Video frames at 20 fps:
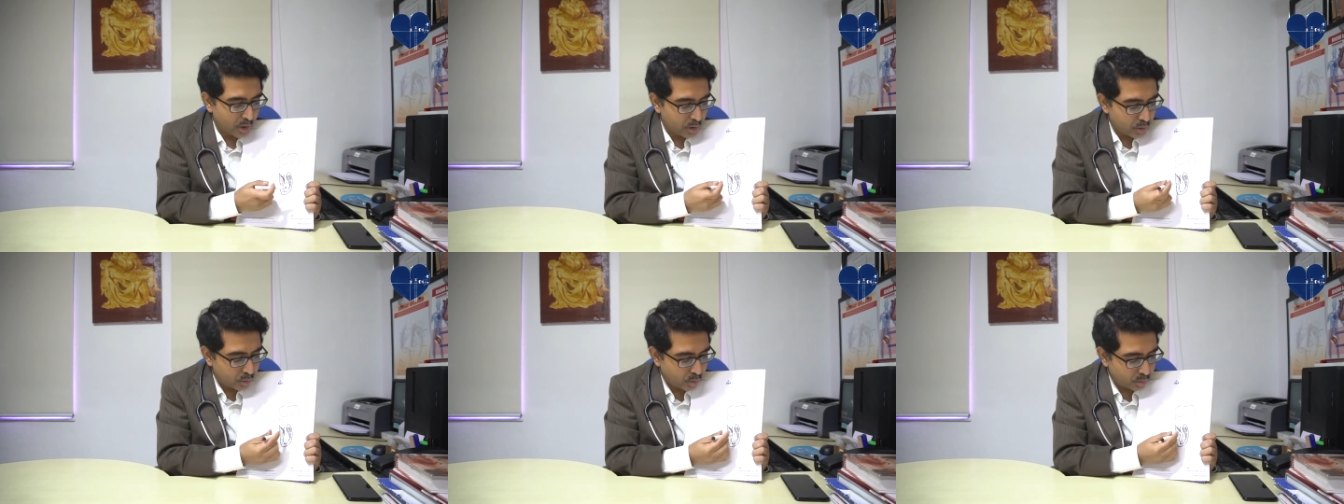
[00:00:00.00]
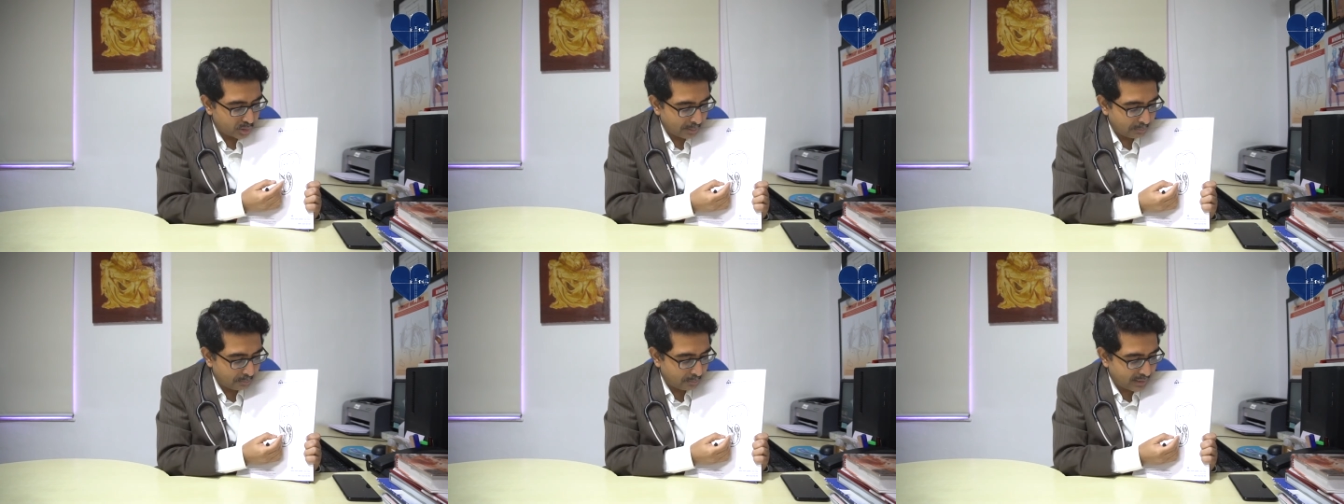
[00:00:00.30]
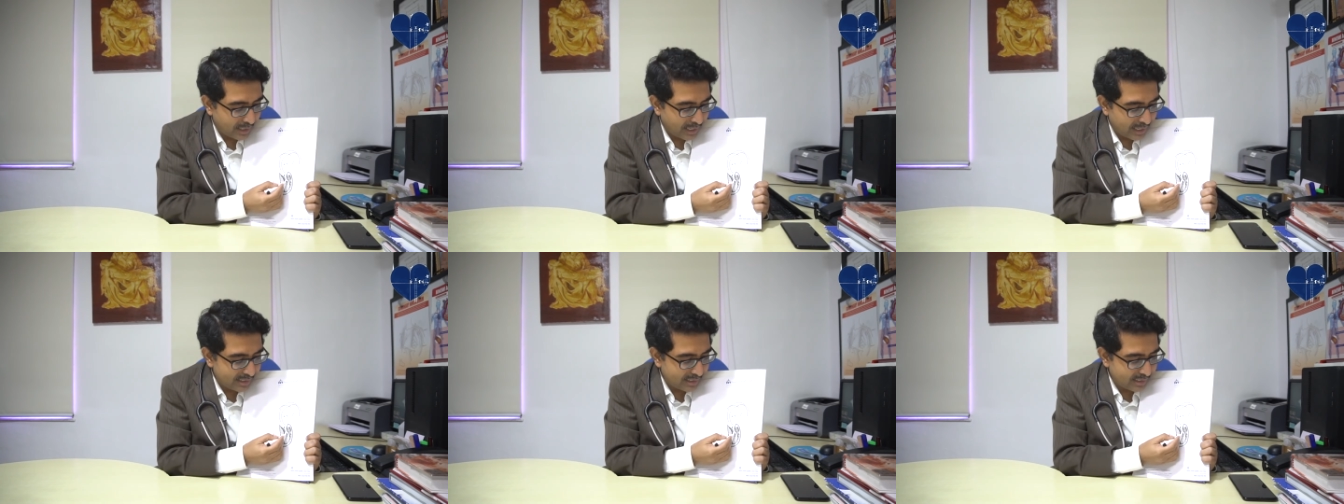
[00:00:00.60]
So the
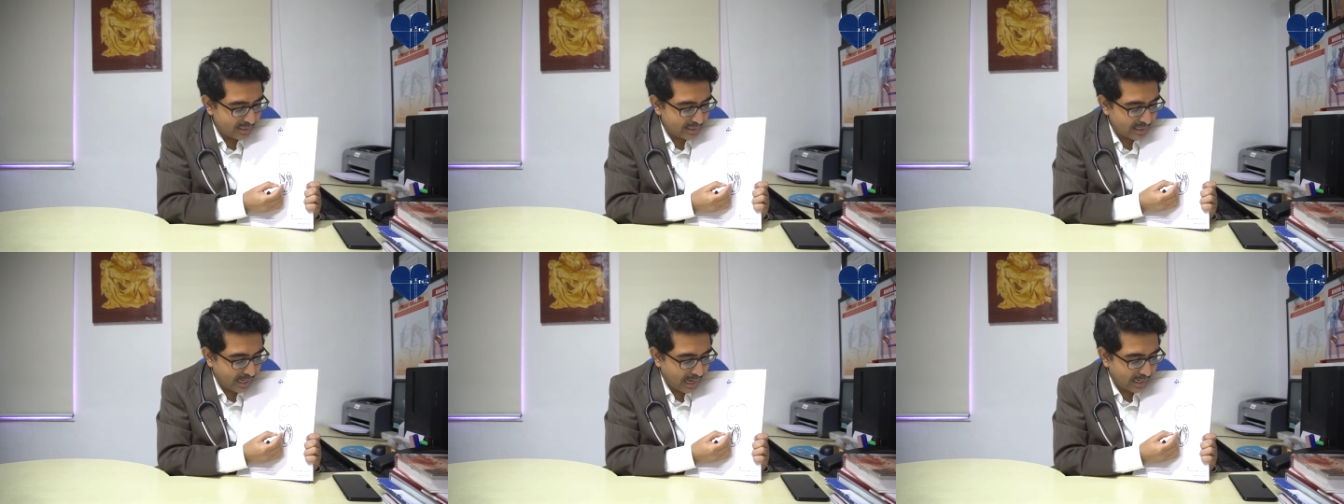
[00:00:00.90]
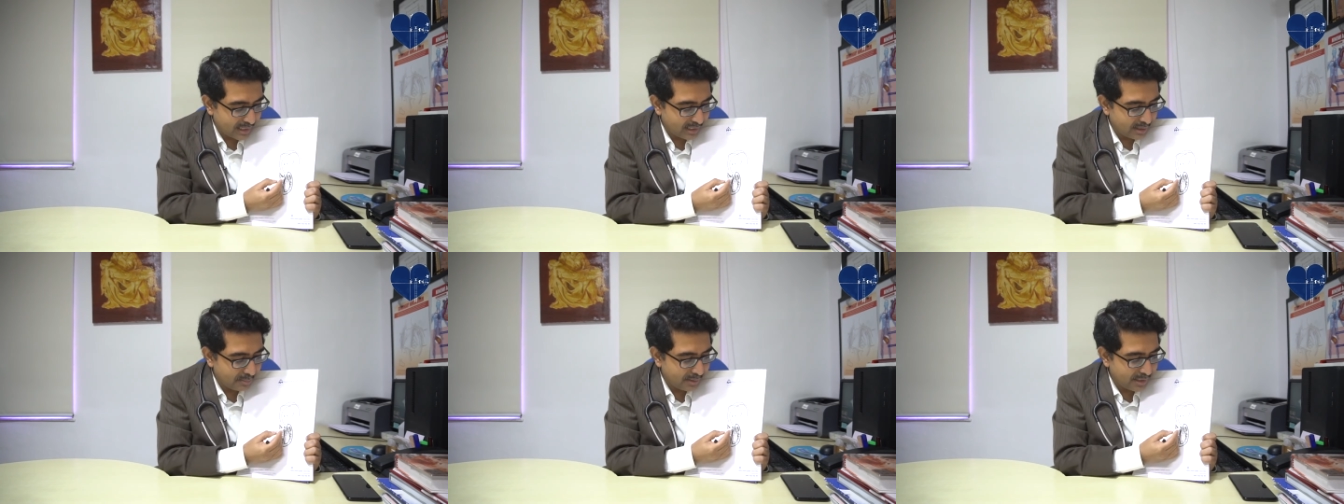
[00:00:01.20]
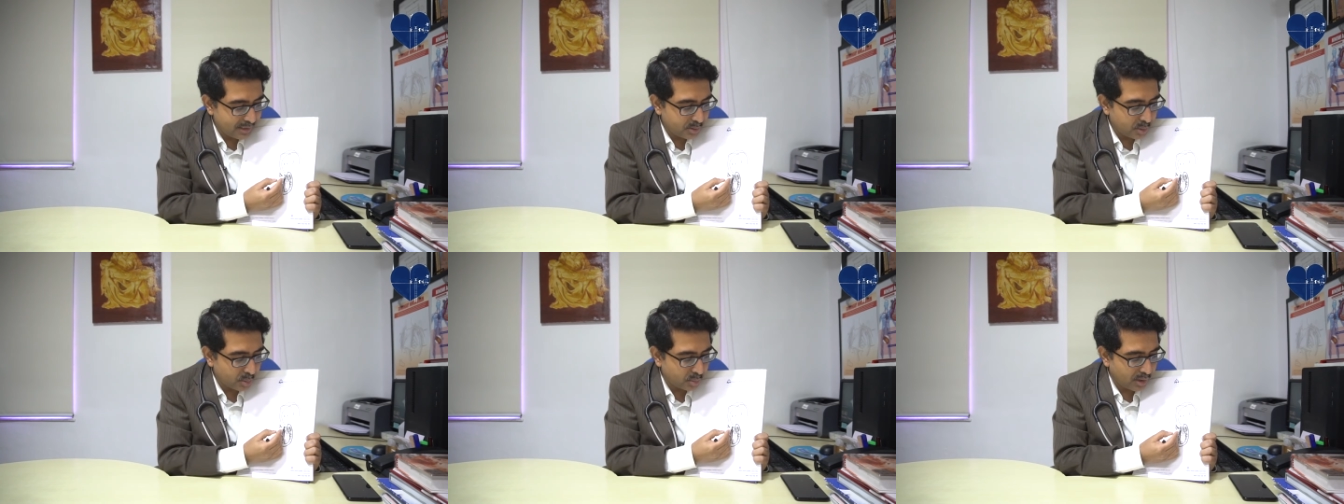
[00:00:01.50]
blood is
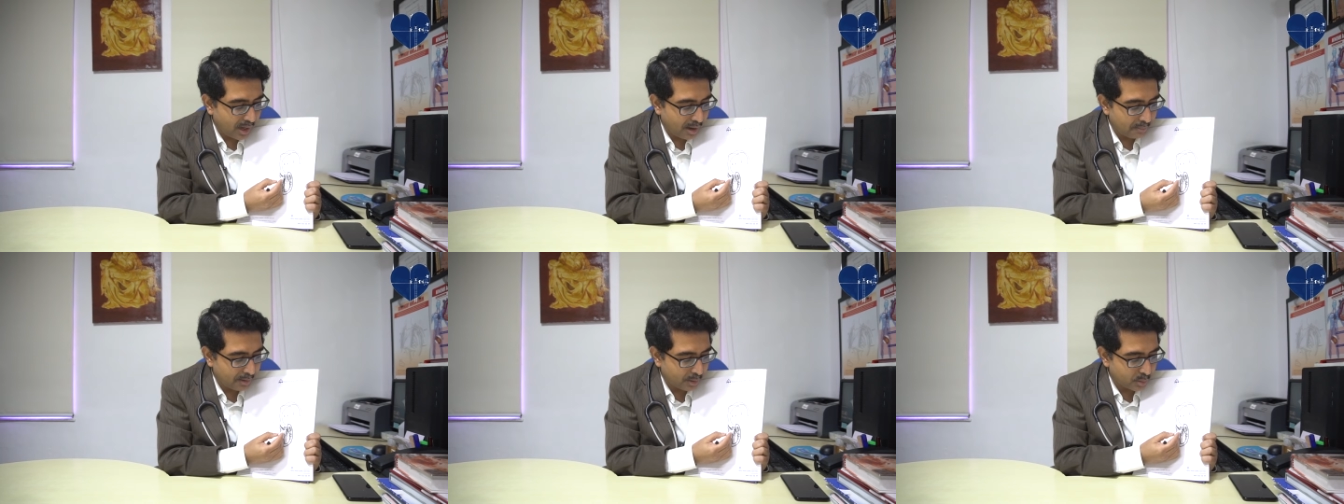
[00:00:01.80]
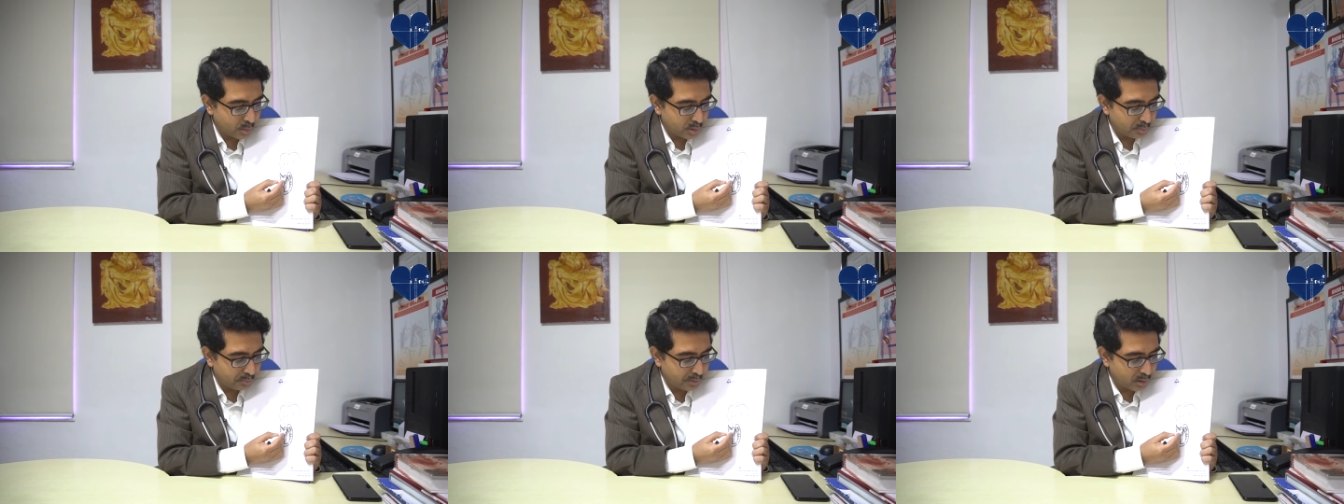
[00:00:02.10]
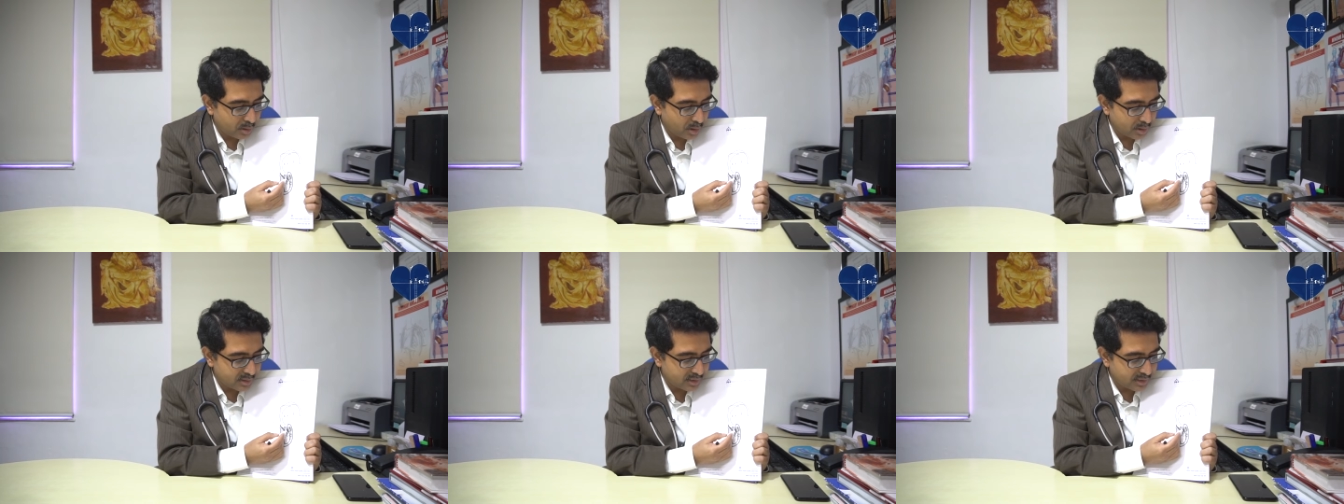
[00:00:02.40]
unable to come out
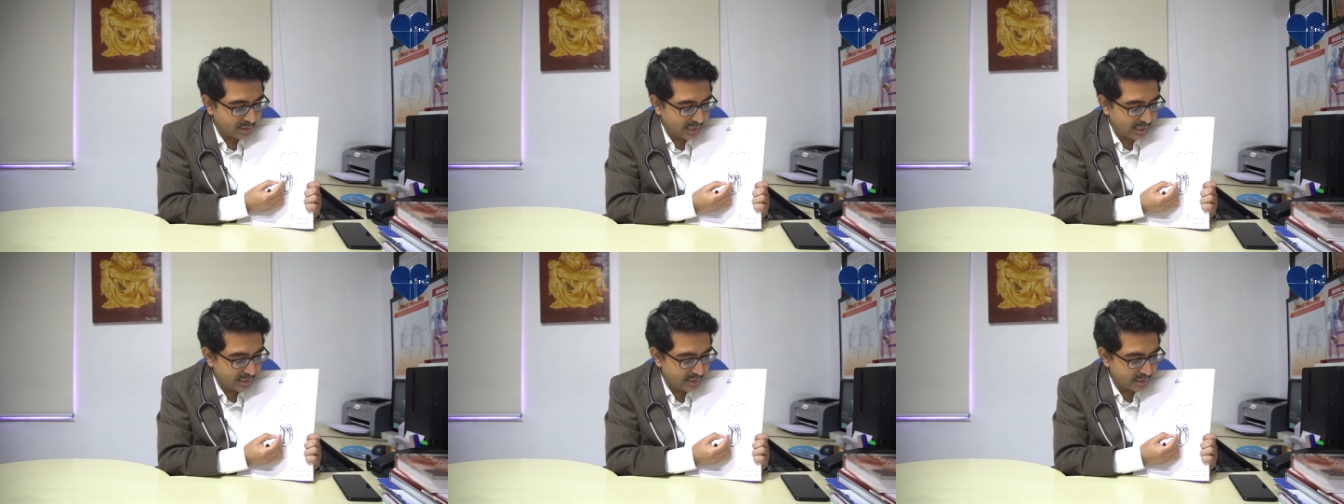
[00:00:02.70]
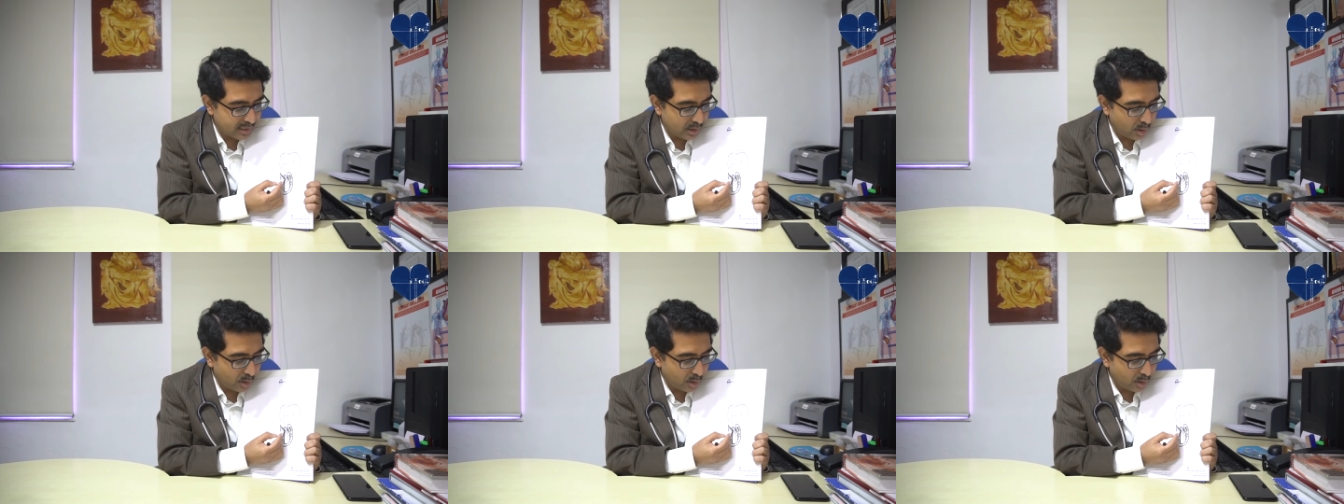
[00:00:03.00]
because there is